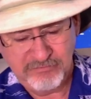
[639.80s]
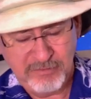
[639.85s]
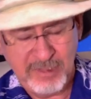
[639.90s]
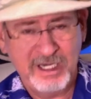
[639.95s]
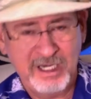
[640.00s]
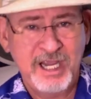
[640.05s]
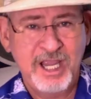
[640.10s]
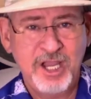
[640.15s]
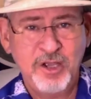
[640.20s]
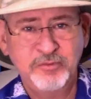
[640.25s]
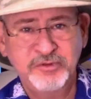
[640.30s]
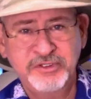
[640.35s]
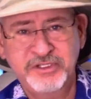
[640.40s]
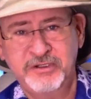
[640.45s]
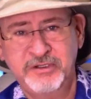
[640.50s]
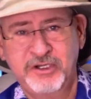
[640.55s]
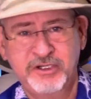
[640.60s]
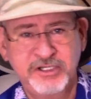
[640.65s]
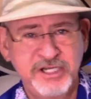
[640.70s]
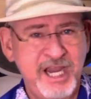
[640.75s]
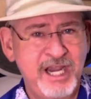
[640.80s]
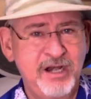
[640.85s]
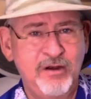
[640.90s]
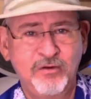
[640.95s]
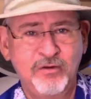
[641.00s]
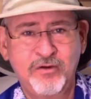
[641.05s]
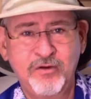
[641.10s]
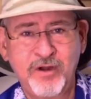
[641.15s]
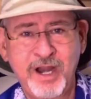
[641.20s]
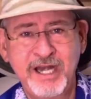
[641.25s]
It helps the channel
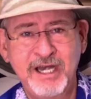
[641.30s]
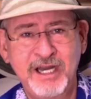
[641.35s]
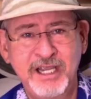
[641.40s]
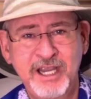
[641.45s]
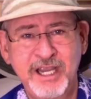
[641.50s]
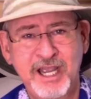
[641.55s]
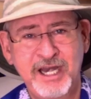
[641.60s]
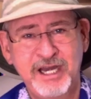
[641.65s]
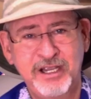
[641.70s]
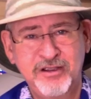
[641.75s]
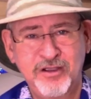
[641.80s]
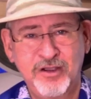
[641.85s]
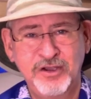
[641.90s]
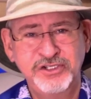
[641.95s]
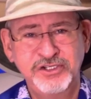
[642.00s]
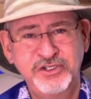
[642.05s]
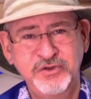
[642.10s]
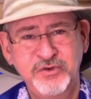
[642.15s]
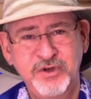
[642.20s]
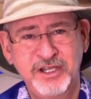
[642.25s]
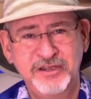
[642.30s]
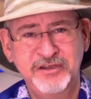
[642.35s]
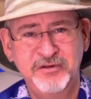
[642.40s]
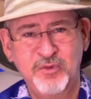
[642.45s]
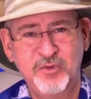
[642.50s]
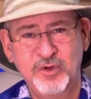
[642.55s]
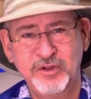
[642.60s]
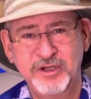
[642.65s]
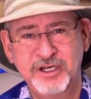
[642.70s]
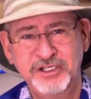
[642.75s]
greatly, and it costs you nothing
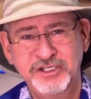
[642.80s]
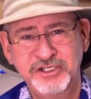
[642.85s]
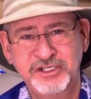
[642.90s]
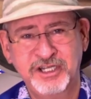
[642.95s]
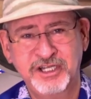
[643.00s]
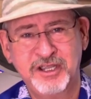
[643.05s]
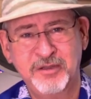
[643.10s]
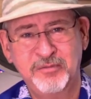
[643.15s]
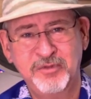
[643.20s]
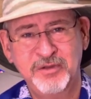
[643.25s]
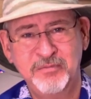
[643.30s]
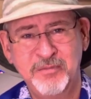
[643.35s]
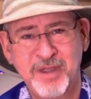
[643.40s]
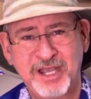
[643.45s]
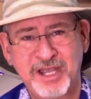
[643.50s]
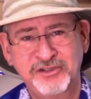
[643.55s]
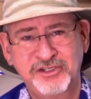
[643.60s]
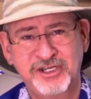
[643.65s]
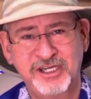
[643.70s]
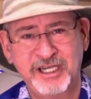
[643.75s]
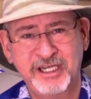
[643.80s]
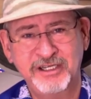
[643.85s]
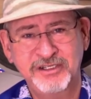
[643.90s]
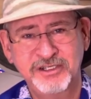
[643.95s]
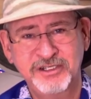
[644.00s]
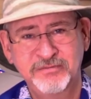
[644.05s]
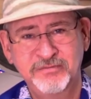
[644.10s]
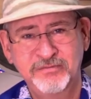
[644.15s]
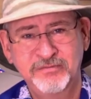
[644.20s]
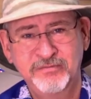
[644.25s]
more than just a couple of mouse
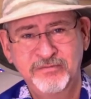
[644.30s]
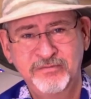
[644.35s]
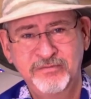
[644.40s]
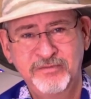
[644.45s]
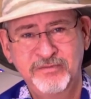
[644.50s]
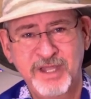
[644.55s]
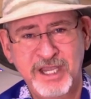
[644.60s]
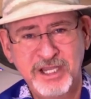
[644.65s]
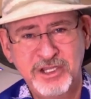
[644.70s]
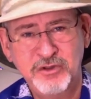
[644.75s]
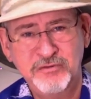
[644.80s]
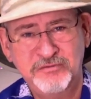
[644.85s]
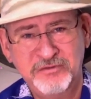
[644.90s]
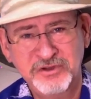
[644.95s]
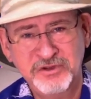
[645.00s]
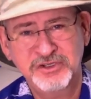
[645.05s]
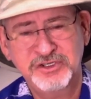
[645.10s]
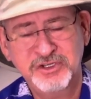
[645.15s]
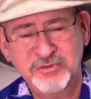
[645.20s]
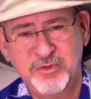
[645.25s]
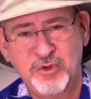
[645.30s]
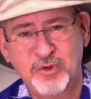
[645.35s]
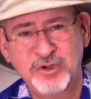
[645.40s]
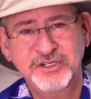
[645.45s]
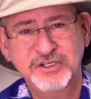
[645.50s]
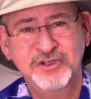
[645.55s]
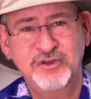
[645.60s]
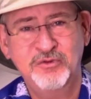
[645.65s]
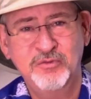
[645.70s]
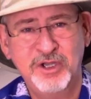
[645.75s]
clicks. Thank you for the
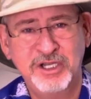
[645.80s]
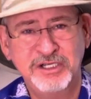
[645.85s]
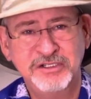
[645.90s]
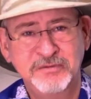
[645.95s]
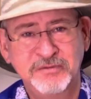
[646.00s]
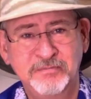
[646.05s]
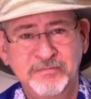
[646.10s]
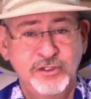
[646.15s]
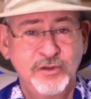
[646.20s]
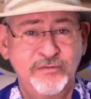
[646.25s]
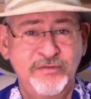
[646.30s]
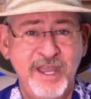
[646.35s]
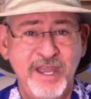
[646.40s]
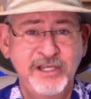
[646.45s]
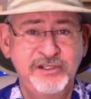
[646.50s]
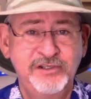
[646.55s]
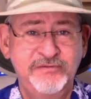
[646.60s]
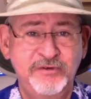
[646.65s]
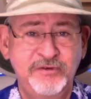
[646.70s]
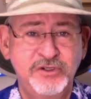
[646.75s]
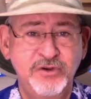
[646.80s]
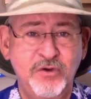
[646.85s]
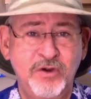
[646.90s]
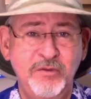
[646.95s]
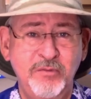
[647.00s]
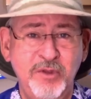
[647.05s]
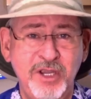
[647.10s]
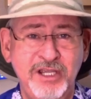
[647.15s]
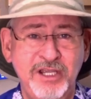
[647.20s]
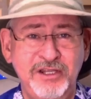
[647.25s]
support so much. So thanks for
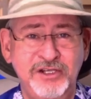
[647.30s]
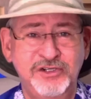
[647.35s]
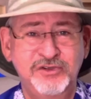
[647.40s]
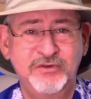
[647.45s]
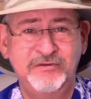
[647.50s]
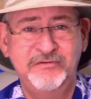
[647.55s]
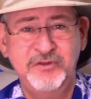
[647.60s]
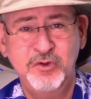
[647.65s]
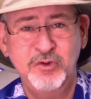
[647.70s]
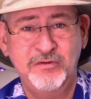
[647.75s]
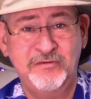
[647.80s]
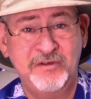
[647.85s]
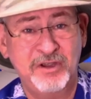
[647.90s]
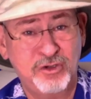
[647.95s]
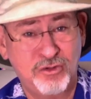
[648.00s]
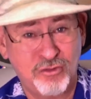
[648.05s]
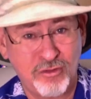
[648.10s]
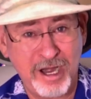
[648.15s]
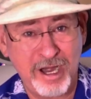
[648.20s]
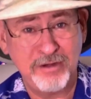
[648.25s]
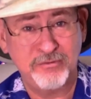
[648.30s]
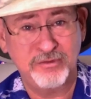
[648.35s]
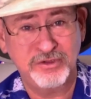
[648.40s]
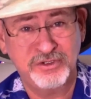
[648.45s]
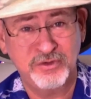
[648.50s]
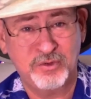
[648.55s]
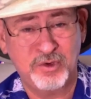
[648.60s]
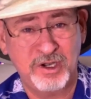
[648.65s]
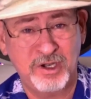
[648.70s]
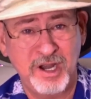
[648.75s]
joining me in this review of a great
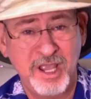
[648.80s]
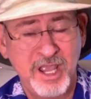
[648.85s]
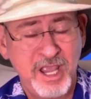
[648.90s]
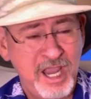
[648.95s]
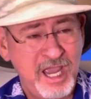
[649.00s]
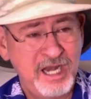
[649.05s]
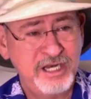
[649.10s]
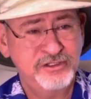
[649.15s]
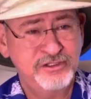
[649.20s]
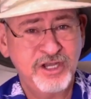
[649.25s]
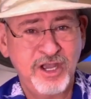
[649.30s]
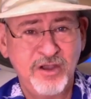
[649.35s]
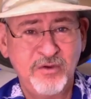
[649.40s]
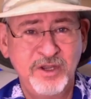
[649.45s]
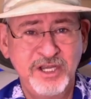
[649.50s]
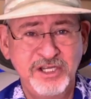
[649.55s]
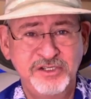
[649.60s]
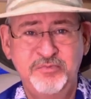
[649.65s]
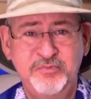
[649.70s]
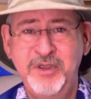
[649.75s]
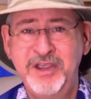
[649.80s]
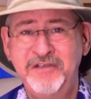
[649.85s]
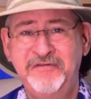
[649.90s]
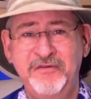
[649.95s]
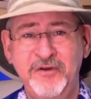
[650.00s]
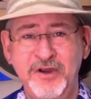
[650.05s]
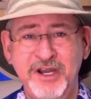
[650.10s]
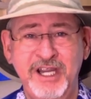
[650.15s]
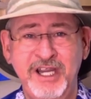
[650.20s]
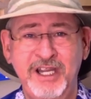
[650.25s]
resort, and as always, be
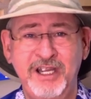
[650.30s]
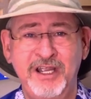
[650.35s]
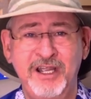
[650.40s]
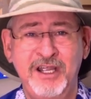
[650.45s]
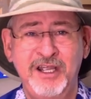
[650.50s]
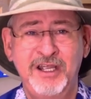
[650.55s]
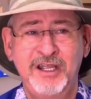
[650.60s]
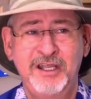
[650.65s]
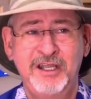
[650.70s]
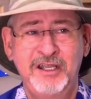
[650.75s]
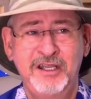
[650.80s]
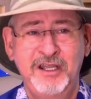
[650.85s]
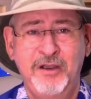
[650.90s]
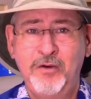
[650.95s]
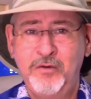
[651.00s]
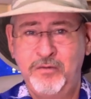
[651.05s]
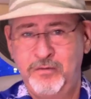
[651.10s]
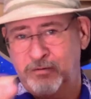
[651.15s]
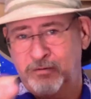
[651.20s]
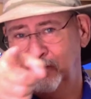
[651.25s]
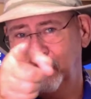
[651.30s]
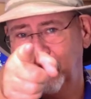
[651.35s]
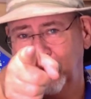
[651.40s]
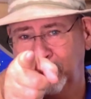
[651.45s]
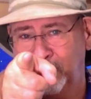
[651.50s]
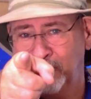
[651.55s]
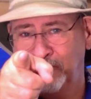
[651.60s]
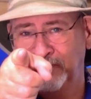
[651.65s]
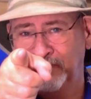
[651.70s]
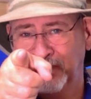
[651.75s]
free. Oh,
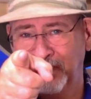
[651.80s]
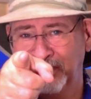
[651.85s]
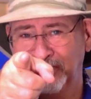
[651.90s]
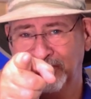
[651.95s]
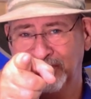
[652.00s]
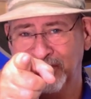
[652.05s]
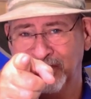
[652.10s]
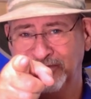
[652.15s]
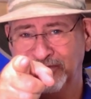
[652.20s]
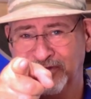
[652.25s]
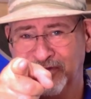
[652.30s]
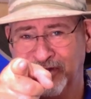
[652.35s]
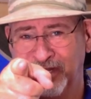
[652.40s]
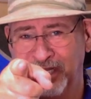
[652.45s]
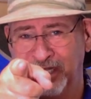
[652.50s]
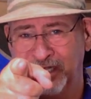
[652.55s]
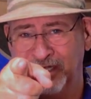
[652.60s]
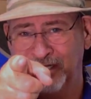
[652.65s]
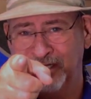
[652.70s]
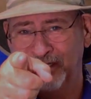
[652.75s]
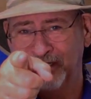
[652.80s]
and don't forget the sunscreen.